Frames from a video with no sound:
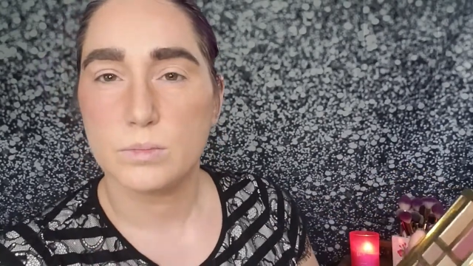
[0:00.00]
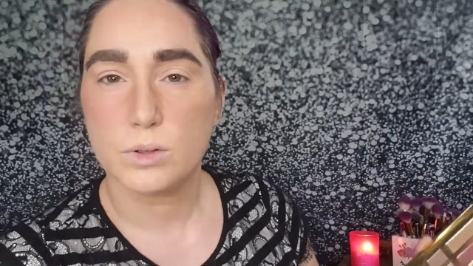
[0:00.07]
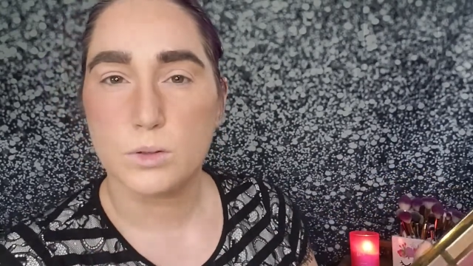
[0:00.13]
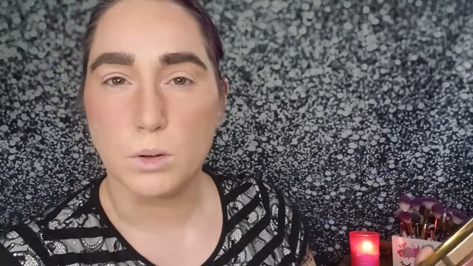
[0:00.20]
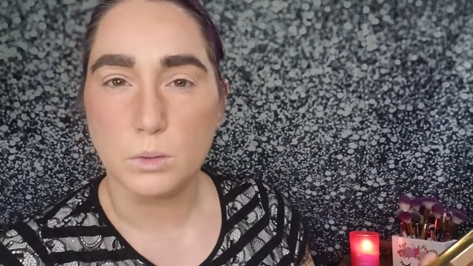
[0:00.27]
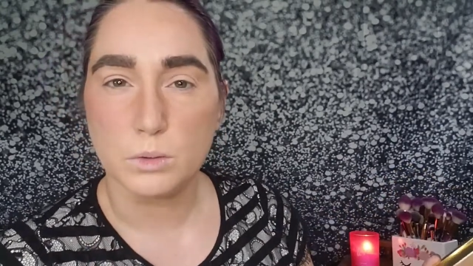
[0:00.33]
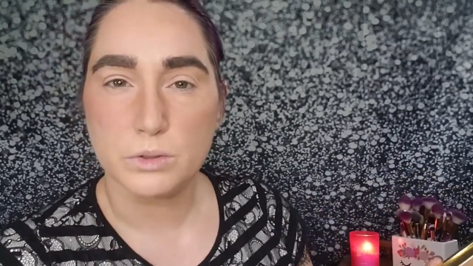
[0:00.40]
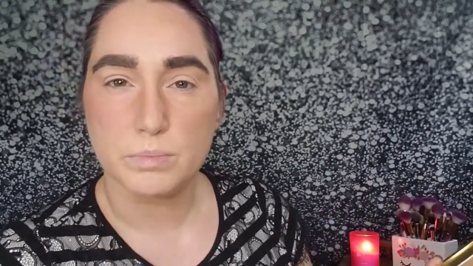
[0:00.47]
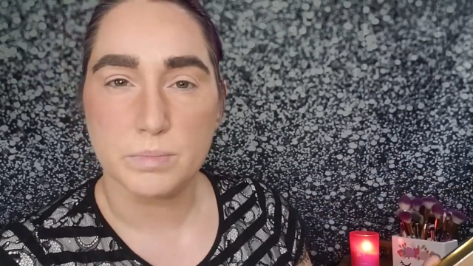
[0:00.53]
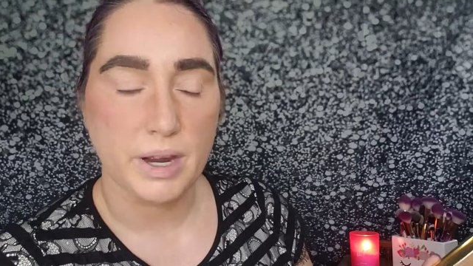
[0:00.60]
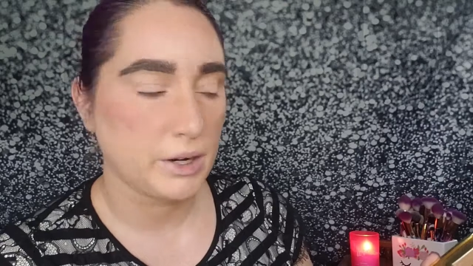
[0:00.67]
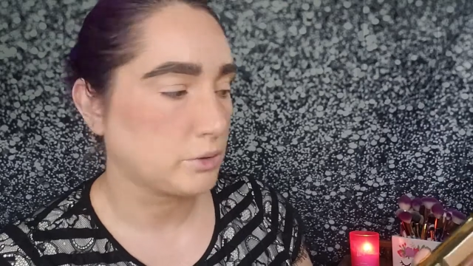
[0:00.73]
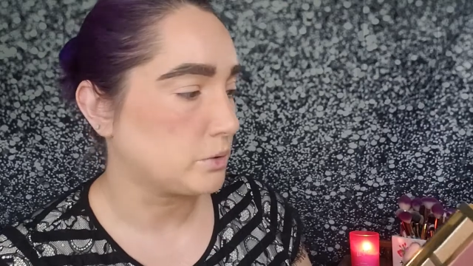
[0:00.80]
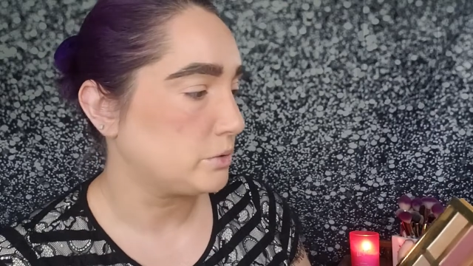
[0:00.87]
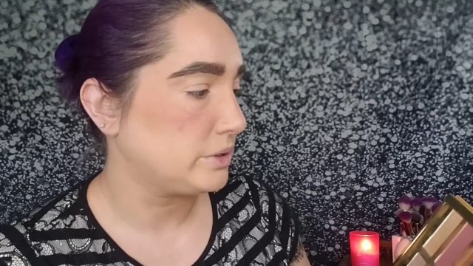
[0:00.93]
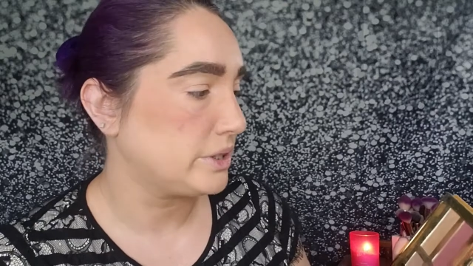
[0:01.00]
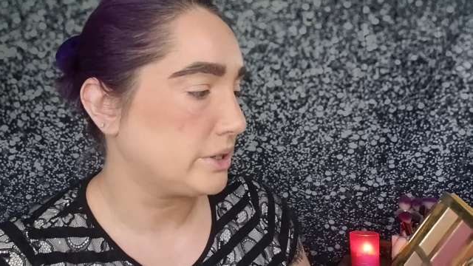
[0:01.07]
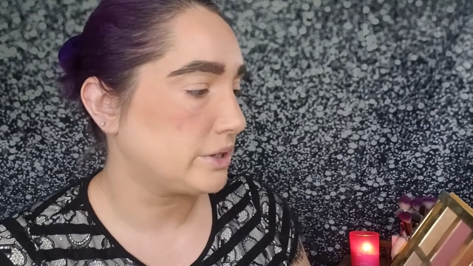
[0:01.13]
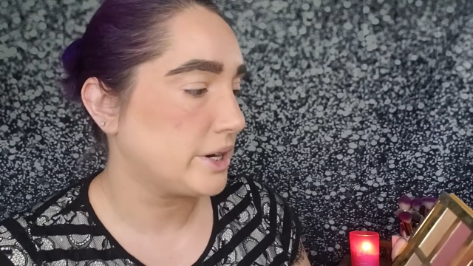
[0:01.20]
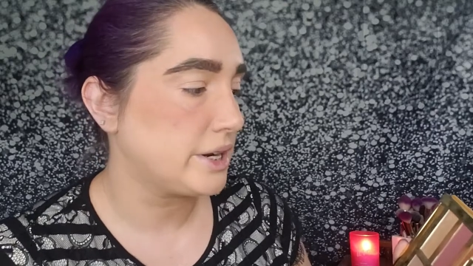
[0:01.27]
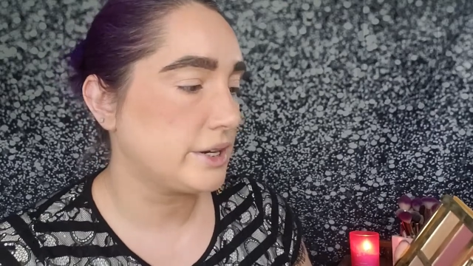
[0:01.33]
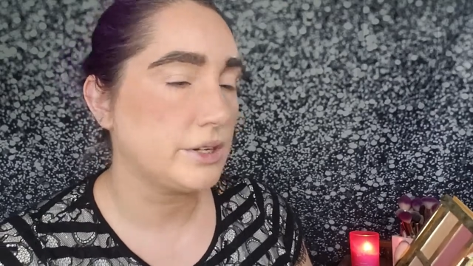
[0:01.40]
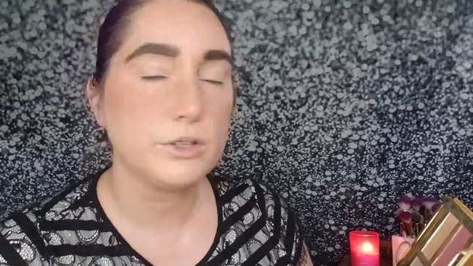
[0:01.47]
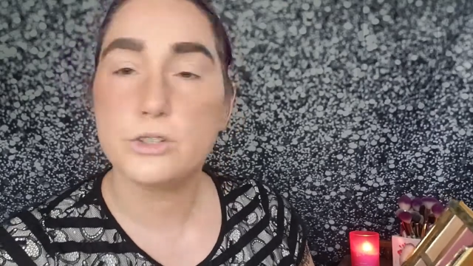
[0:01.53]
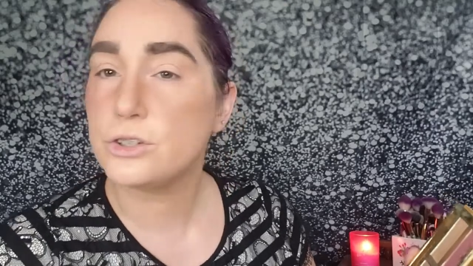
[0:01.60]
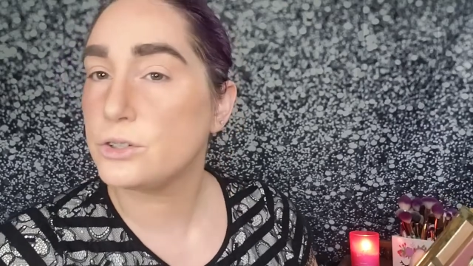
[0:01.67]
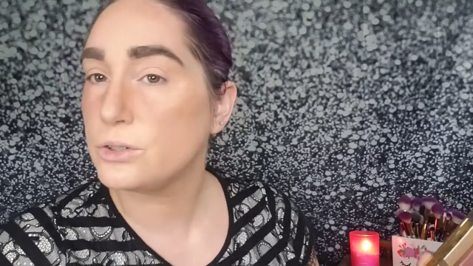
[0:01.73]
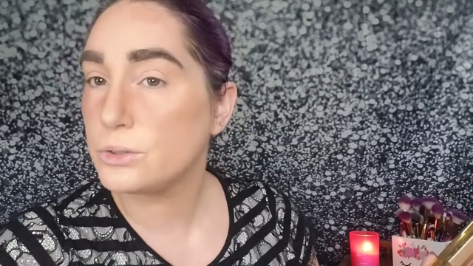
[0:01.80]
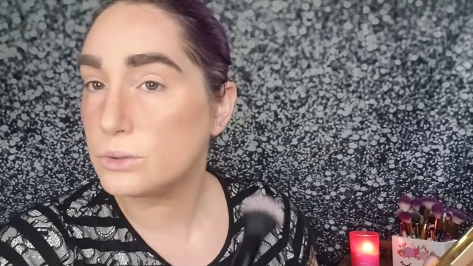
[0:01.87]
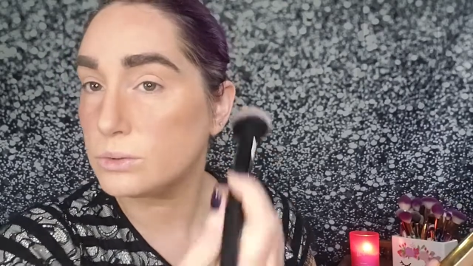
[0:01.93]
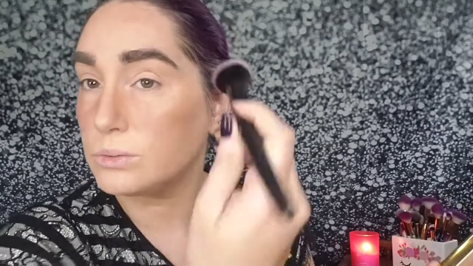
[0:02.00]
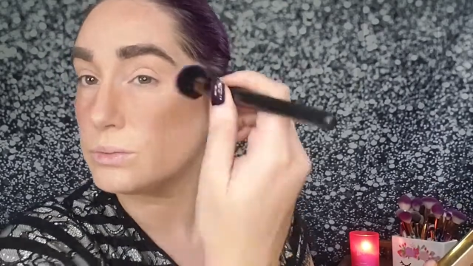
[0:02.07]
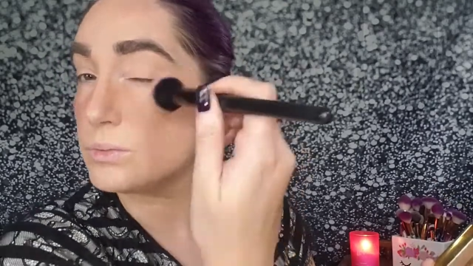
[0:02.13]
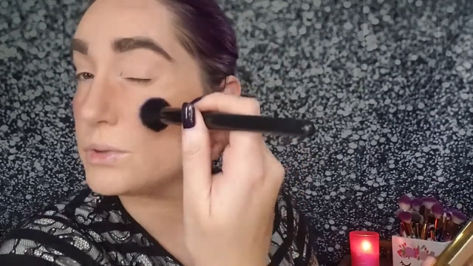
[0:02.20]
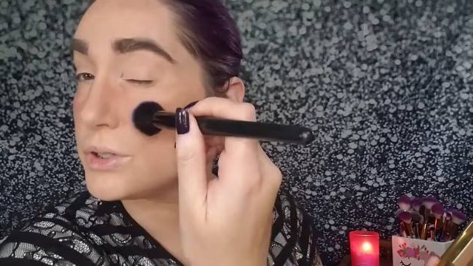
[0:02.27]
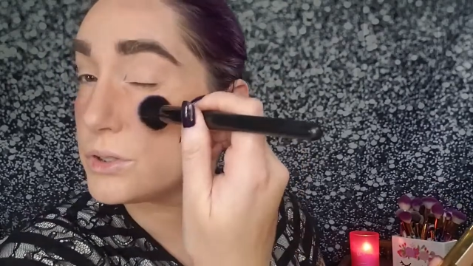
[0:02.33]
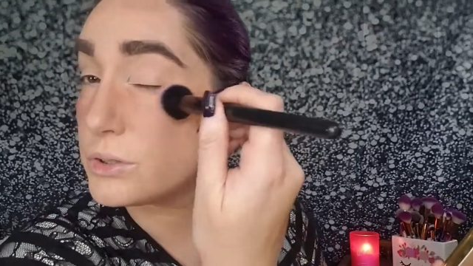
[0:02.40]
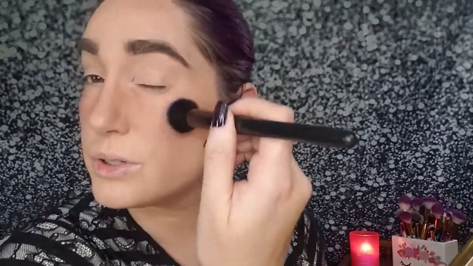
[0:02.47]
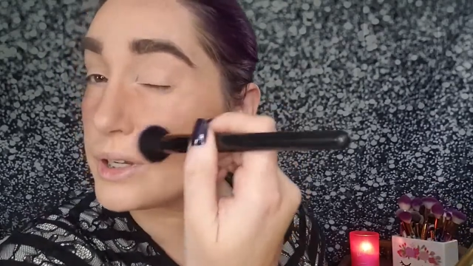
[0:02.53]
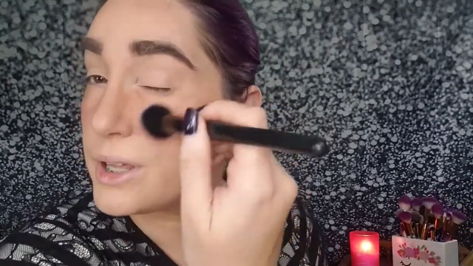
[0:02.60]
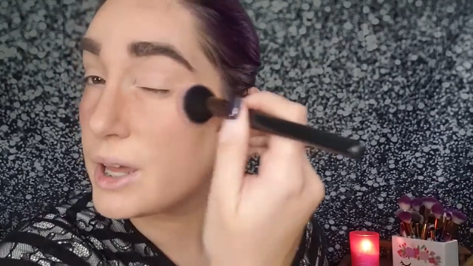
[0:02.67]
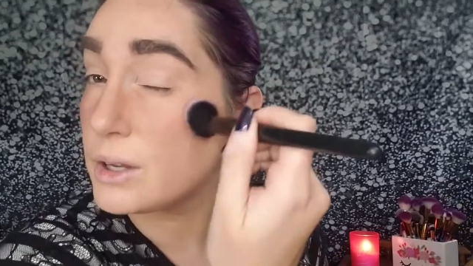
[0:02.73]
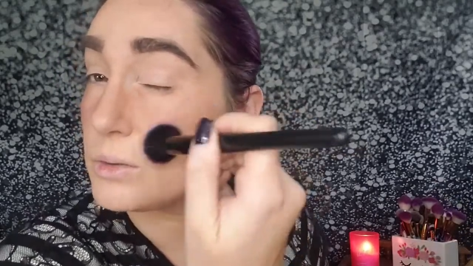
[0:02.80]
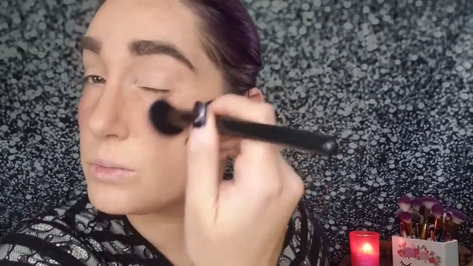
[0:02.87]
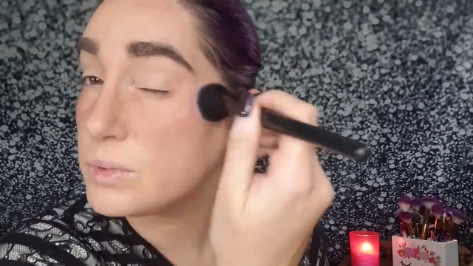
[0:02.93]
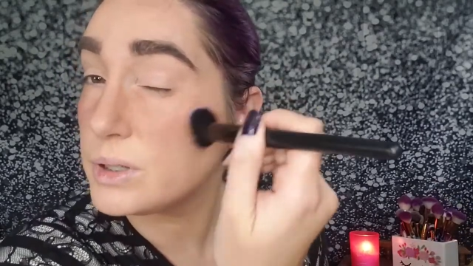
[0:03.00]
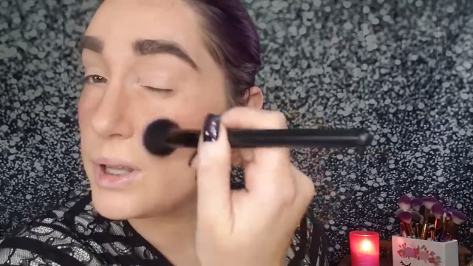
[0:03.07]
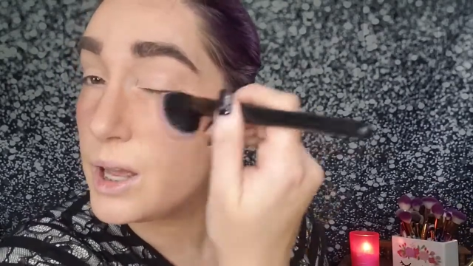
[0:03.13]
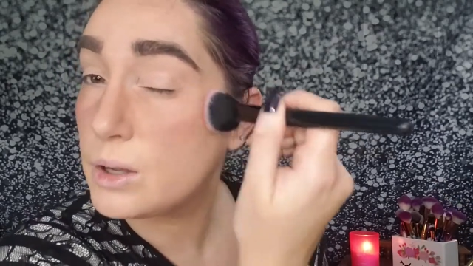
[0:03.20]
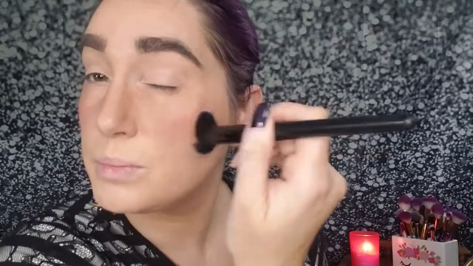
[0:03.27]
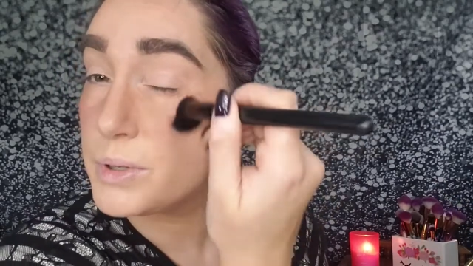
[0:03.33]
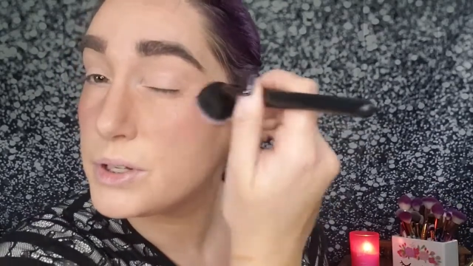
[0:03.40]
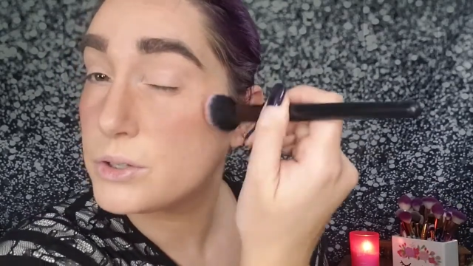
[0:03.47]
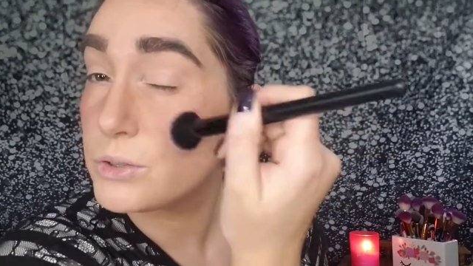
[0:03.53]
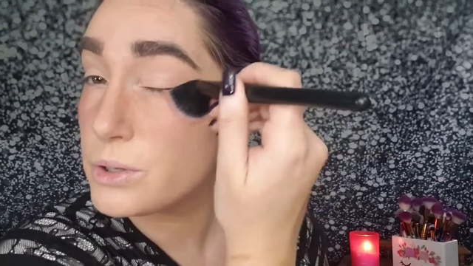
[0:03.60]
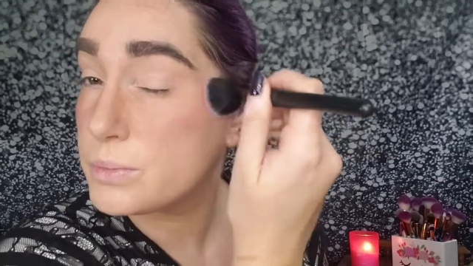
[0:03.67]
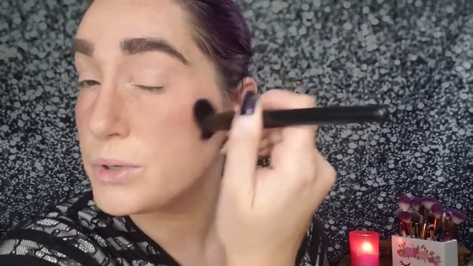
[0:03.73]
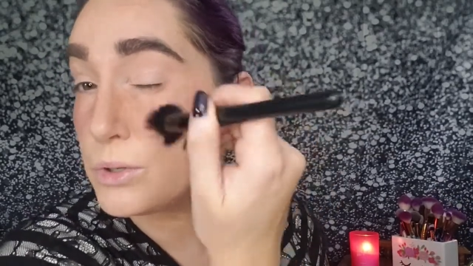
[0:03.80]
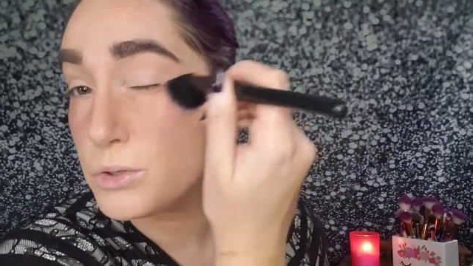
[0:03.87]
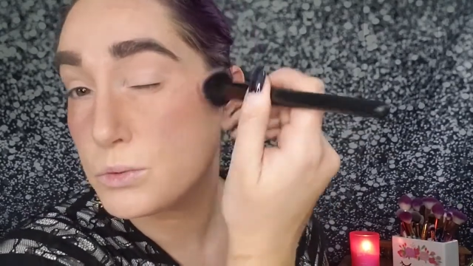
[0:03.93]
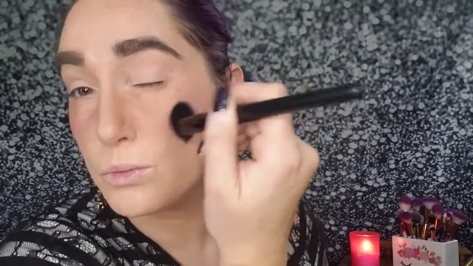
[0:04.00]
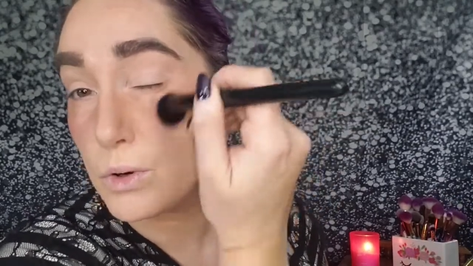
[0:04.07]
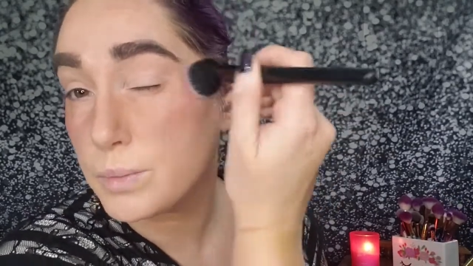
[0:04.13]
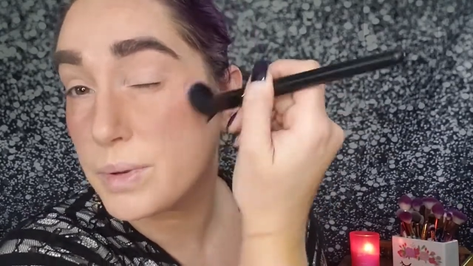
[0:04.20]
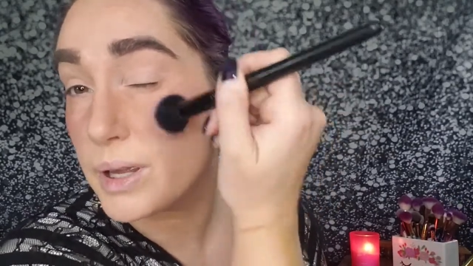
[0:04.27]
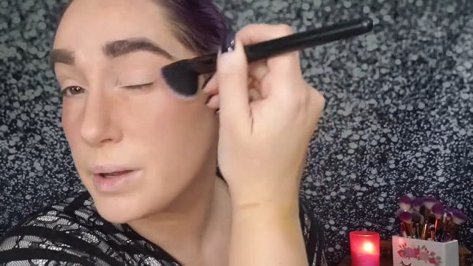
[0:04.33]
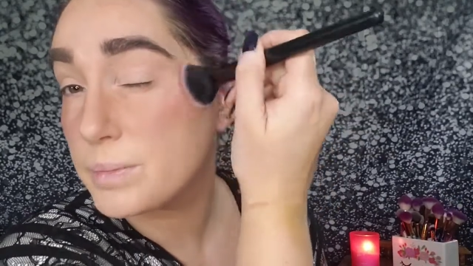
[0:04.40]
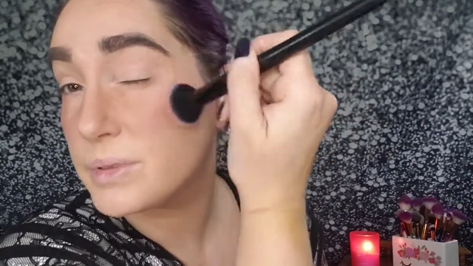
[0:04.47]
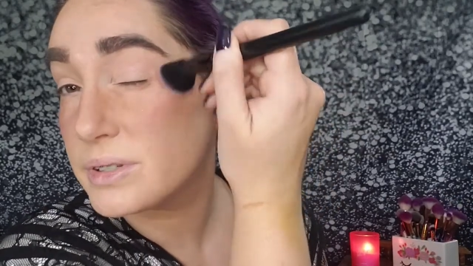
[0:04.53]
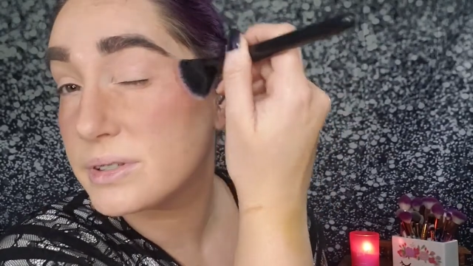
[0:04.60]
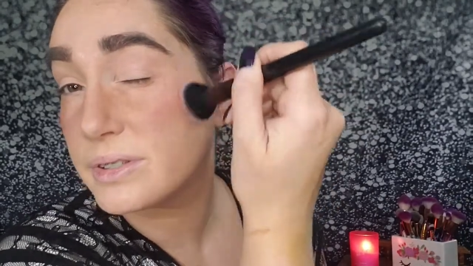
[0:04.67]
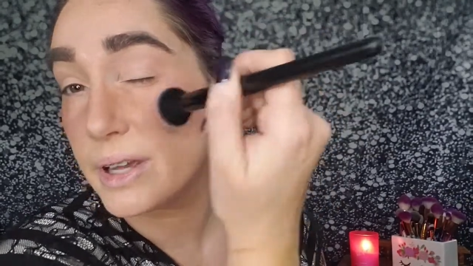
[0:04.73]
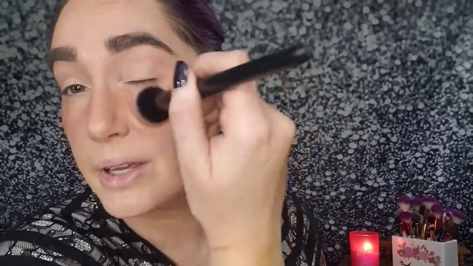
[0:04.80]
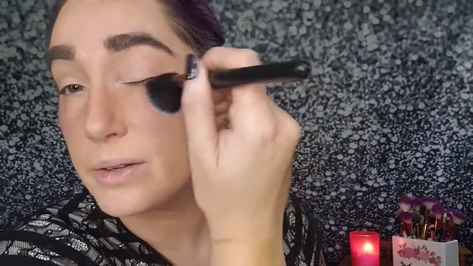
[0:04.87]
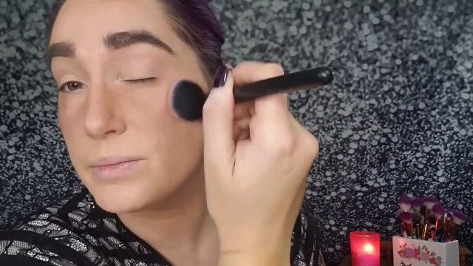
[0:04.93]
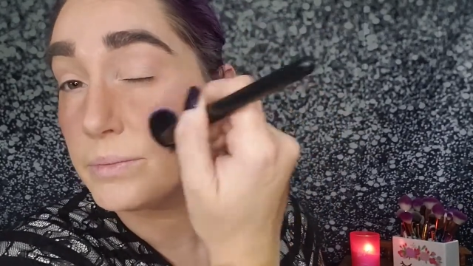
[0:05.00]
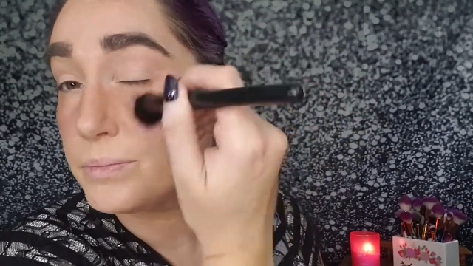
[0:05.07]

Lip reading: gold micro glitter in it too, which again will help contribute to warming up the skin.